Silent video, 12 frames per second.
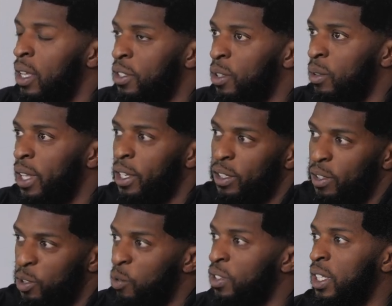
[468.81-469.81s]
So like,
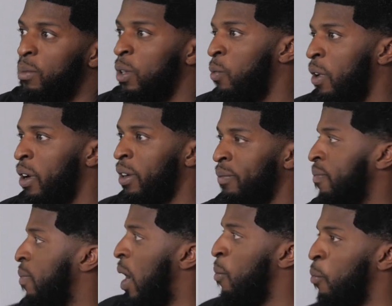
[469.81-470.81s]
you see me where
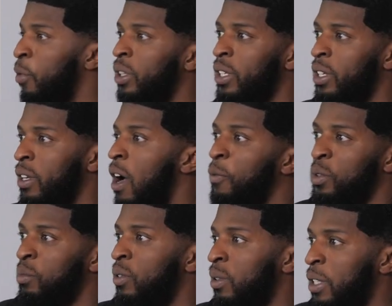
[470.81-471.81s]
I'm really
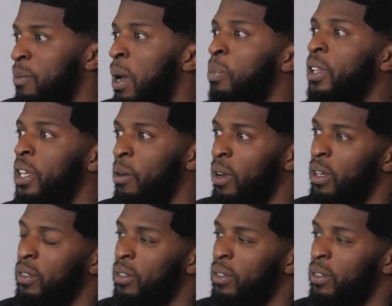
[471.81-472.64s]
comfortable. That's my playground.